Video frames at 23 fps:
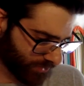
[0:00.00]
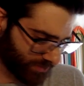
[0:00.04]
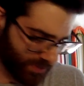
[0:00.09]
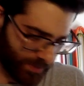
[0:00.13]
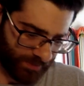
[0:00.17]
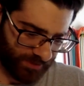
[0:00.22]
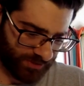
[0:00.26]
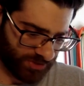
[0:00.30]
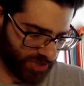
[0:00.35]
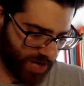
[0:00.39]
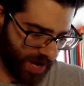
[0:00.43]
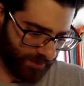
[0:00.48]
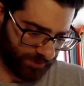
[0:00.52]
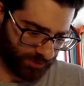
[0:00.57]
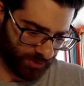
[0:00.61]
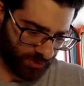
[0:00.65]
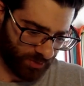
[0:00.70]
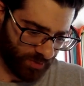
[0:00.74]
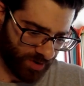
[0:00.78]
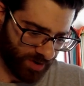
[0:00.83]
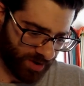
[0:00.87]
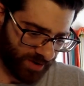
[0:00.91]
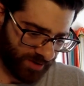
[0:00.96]
some of chapter
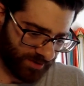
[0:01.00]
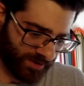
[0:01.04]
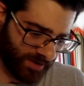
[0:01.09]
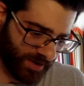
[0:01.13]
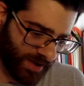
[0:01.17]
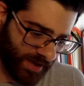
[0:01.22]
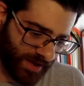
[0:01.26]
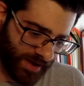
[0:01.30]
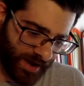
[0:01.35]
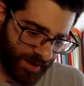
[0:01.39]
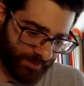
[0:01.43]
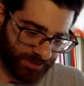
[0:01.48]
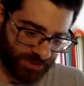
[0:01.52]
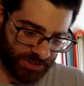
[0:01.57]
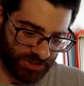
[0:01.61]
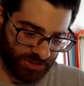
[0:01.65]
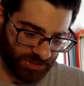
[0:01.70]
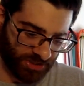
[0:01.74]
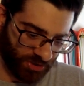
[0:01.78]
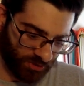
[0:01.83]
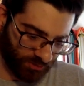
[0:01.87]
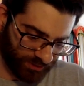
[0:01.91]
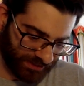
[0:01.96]
one.
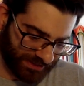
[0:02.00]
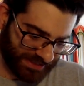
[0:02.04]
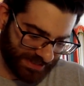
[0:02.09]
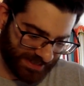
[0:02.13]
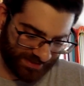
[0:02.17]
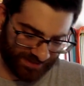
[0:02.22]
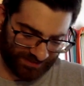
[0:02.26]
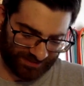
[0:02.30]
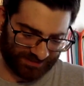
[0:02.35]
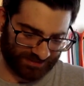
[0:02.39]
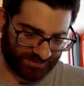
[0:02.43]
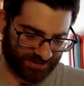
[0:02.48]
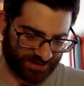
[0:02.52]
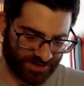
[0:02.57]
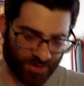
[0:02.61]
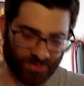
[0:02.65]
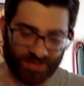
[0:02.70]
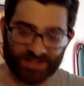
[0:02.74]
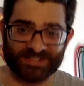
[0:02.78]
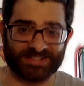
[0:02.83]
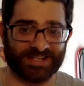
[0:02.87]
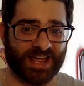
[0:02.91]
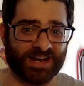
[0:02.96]
You don't really need to know
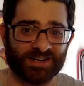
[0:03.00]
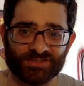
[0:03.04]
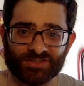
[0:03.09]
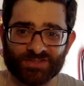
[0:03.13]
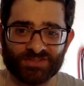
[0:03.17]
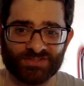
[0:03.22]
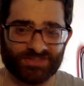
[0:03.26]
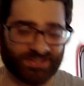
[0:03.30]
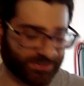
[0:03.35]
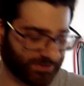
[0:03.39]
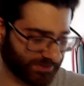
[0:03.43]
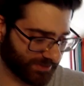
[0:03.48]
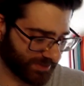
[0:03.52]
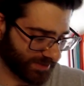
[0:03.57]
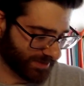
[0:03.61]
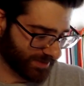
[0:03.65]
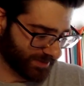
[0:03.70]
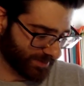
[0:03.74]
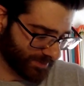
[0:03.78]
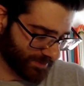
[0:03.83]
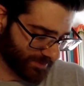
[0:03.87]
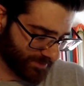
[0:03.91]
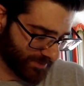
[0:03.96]
the skeletal
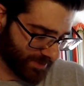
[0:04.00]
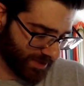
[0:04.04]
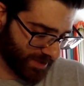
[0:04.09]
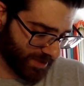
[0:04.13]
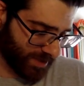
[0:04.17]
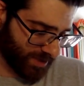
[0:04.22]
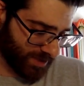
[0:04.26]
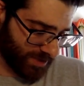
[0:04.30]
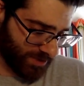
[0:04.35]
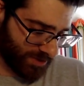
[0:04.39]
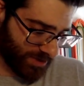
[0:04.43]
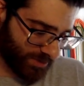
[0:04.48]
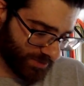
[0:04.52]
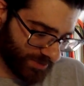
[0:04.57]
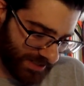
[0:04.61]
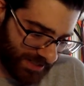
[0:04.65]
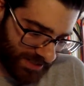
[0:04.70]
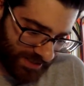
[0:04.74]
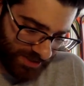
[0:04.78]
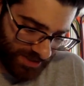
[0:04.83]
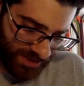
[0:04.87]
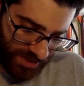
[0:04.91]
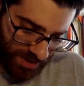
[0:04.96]
system. You don't need to